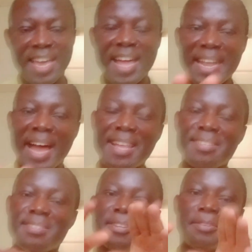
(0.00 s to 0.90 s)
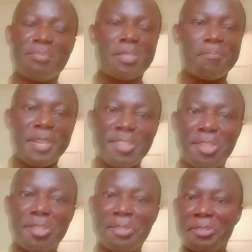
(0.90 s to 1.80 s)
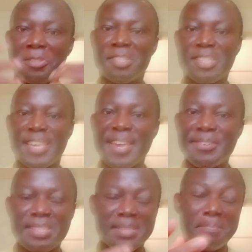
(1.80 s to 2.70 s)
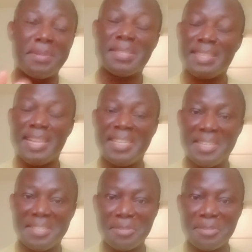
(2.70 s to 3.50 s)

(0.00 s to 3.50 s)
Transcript: and has some special skills and personalities.